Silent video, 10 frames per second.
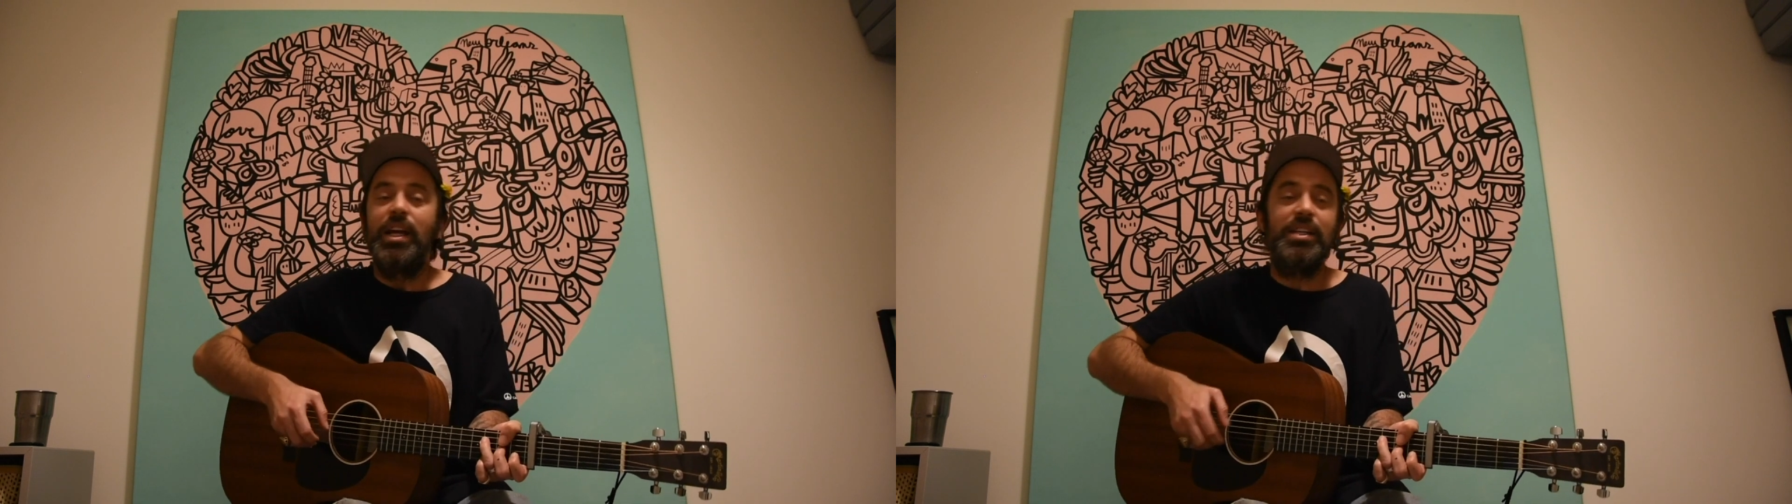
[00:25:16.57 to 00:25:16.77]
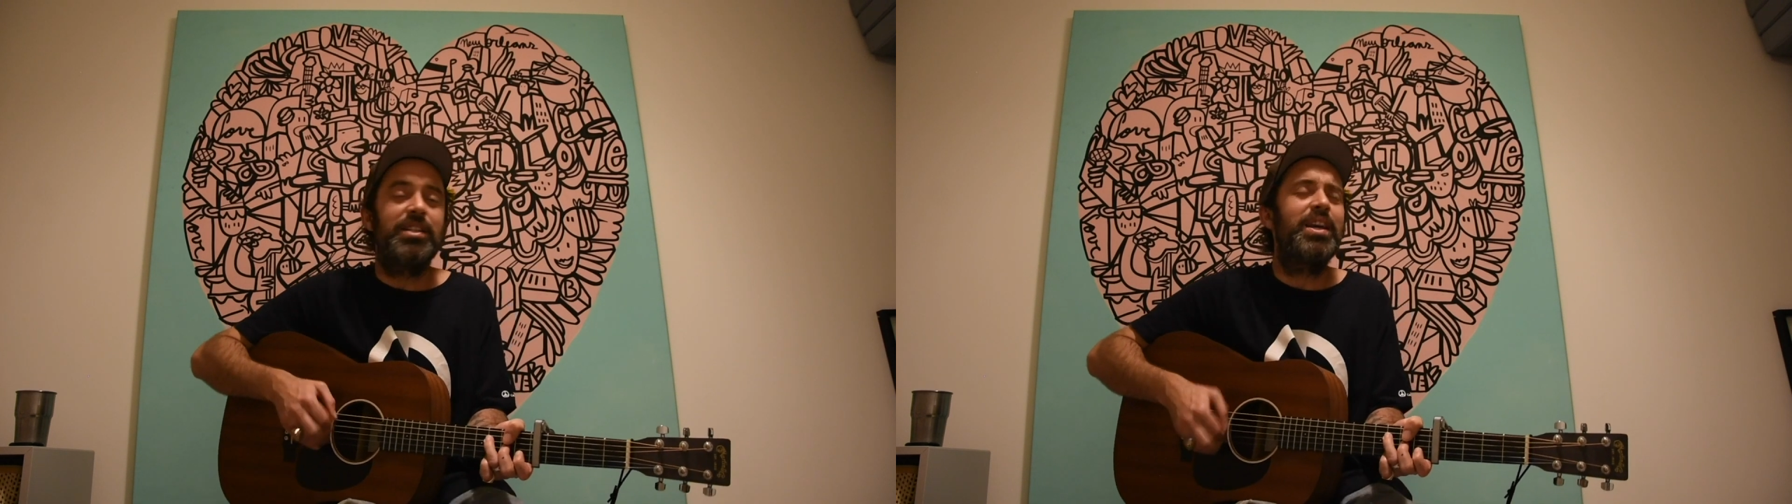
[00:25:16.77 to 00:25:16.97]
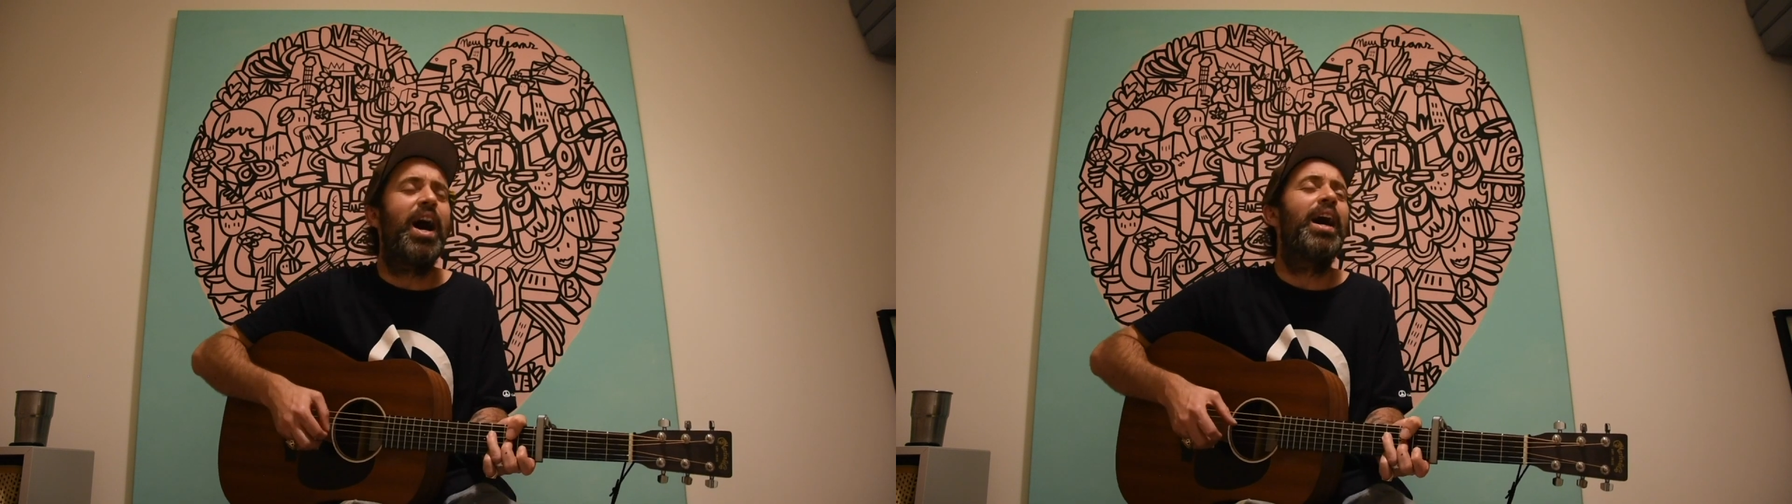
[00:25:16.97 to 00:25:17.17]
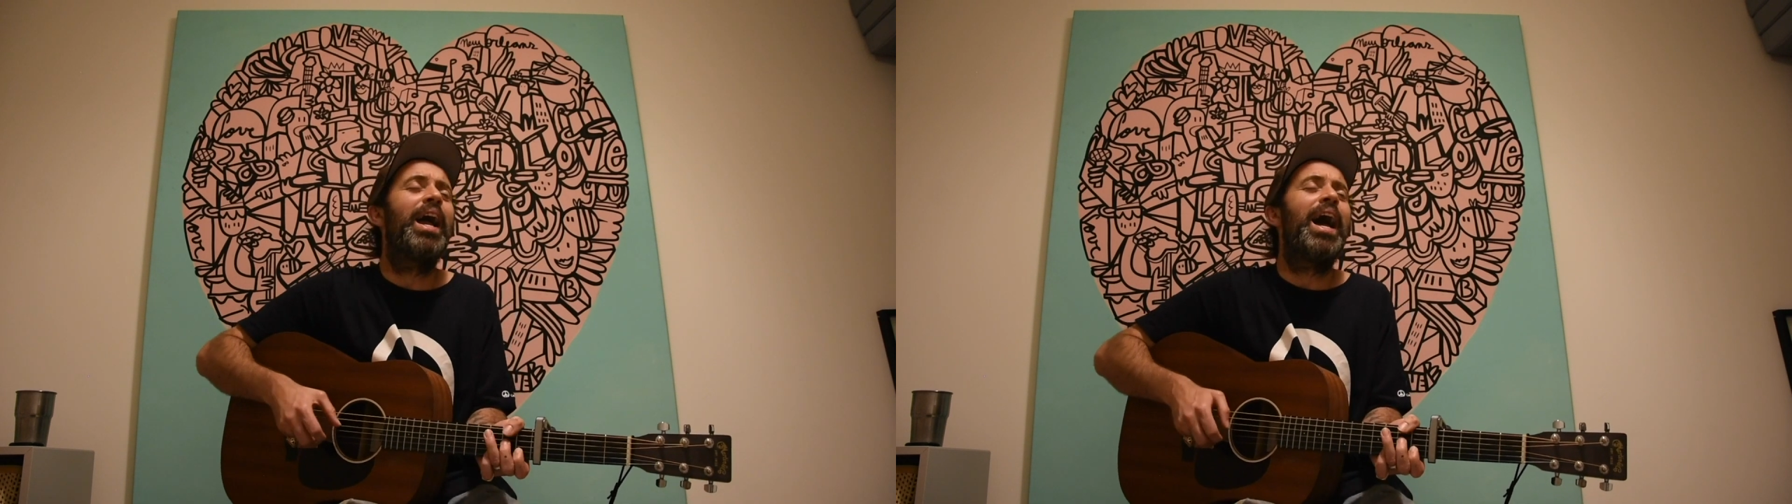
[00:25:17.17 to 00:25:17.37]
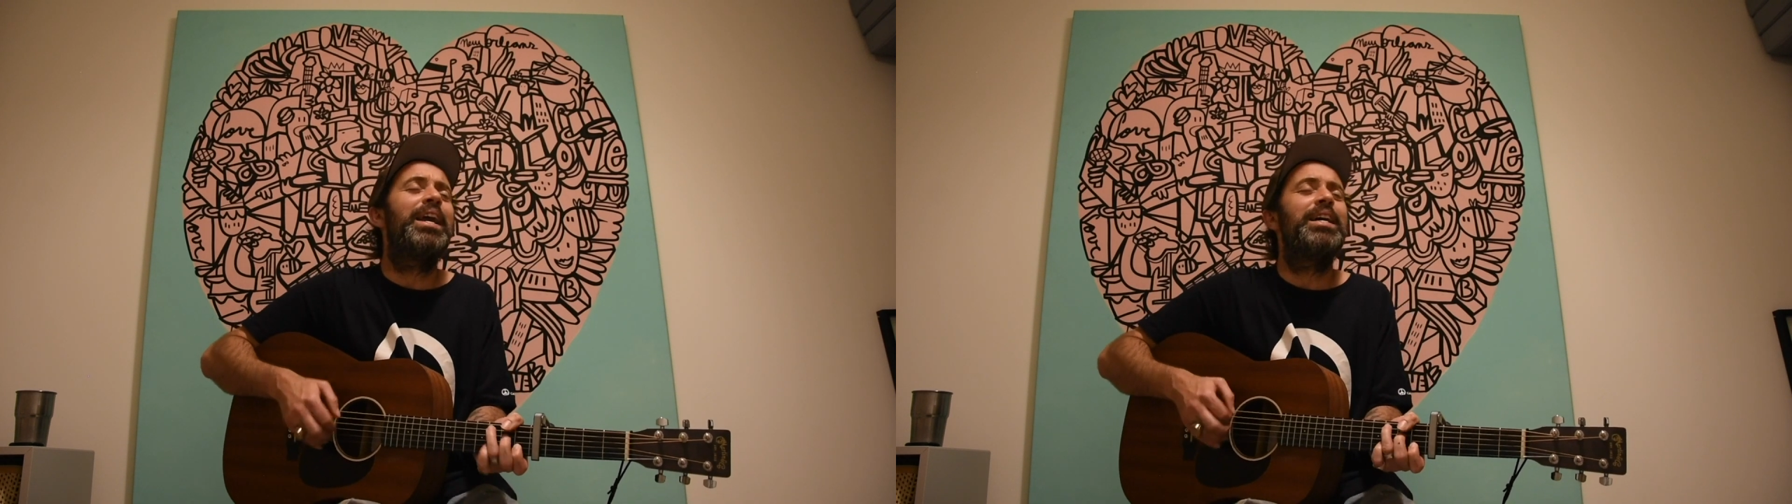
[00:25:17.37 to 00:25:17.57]
his tongue
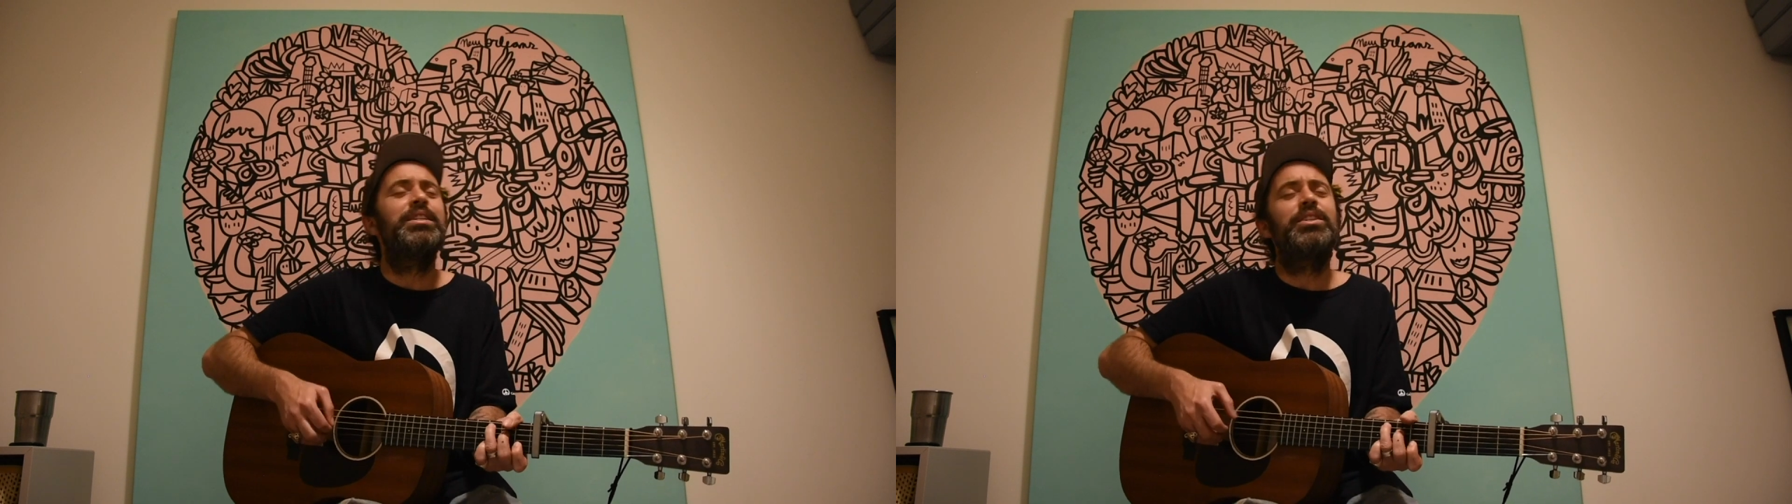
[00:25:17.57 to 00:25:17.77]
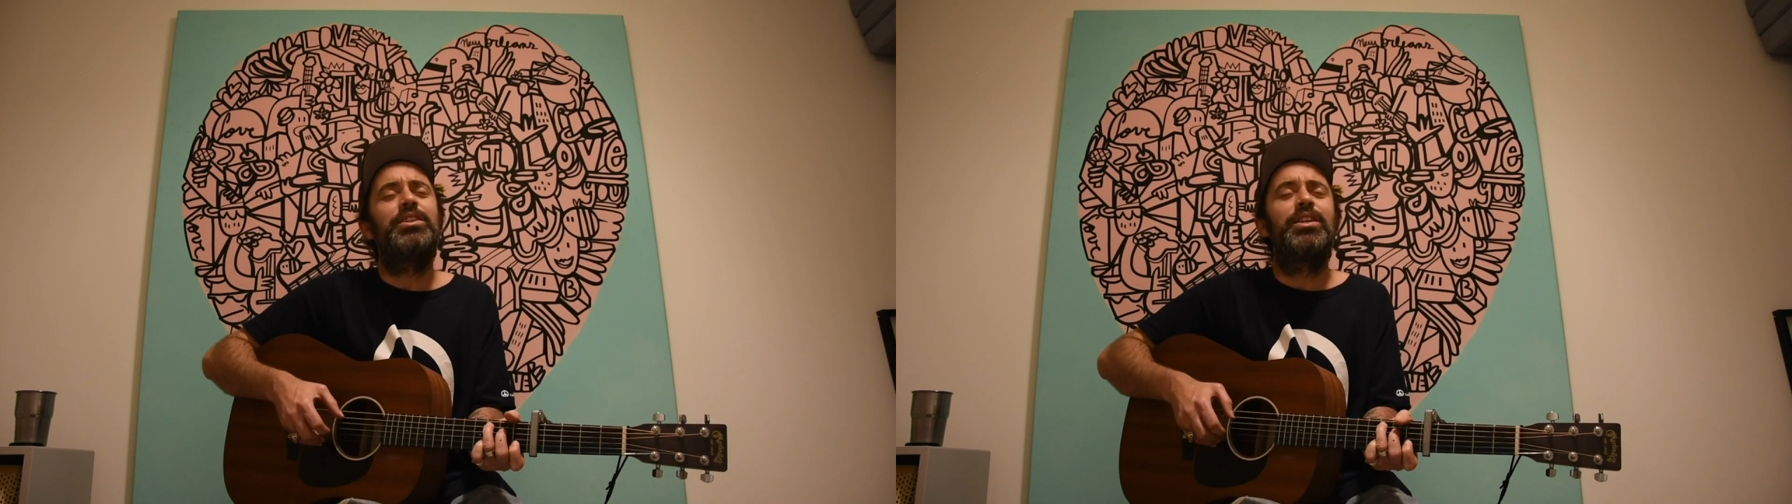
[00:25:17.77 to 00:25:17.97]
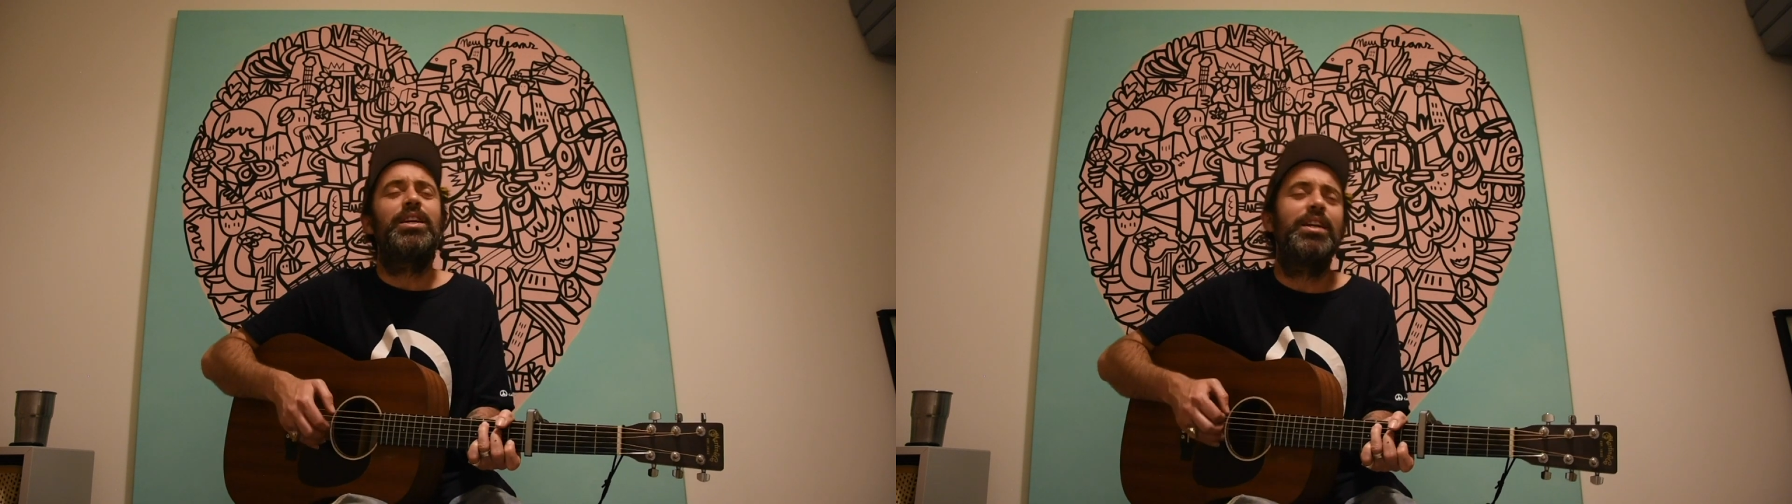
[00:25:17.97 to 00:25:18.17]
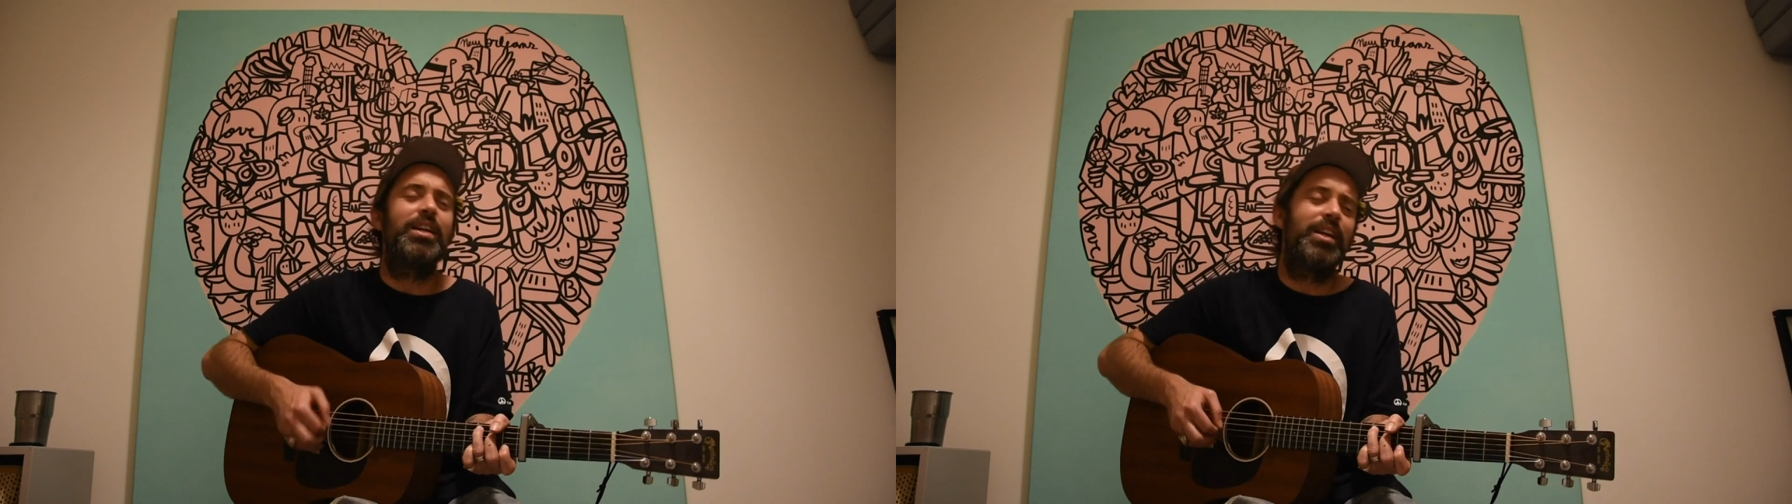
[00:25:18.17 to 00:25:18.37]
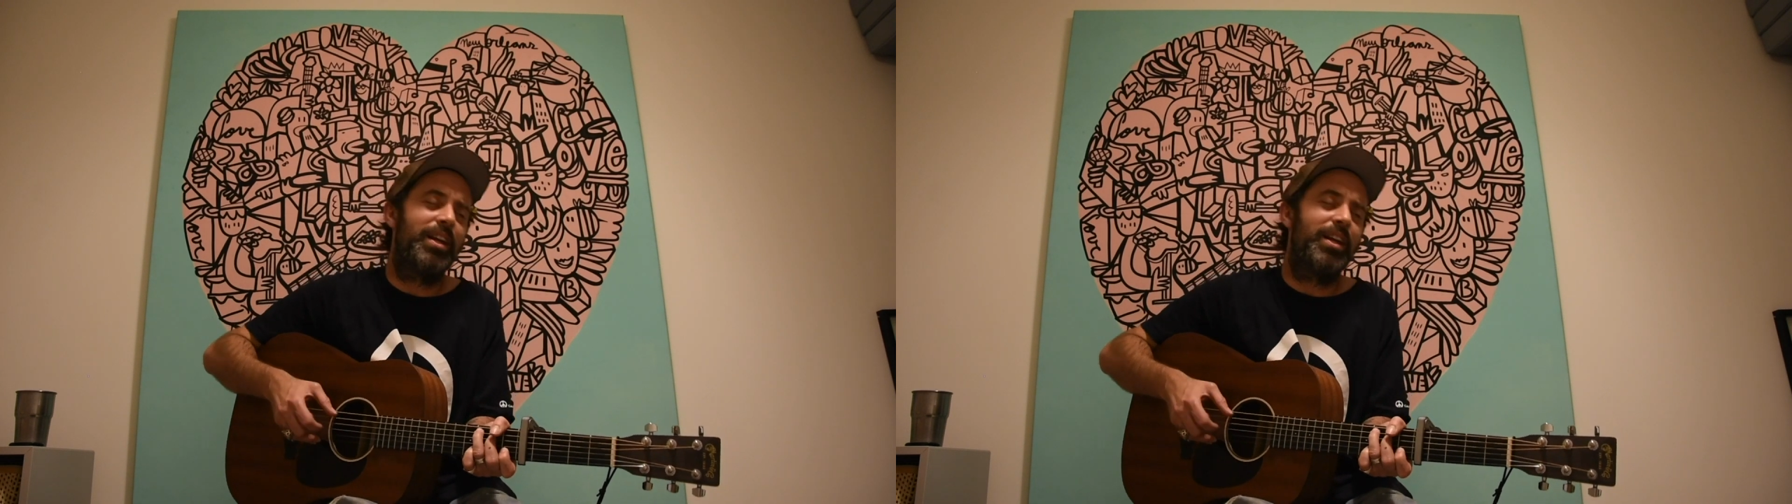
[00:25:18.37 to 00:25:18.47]
and his cheek,